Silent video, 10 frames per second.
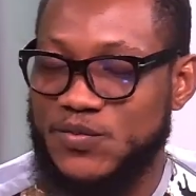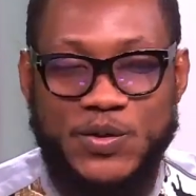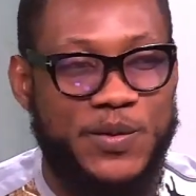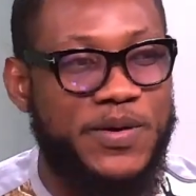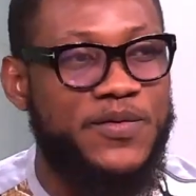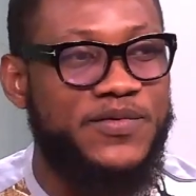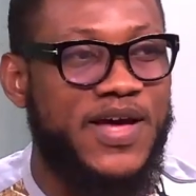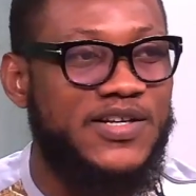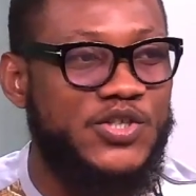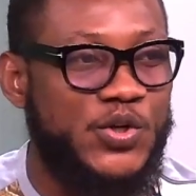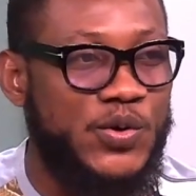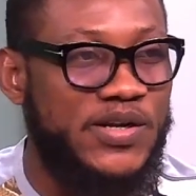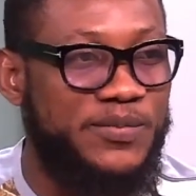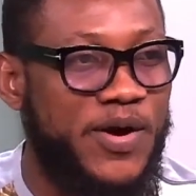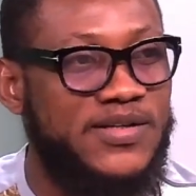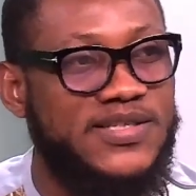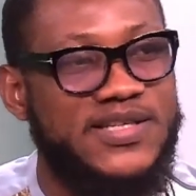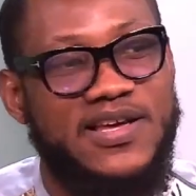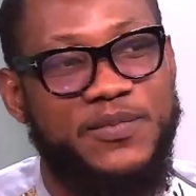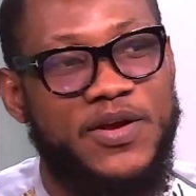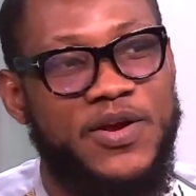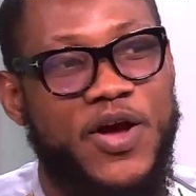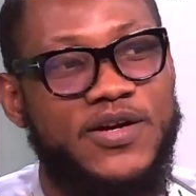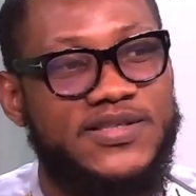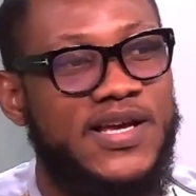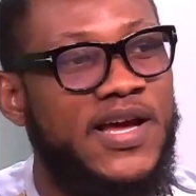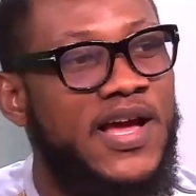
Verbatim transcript: We'll talk about that shortly, but keep it locked.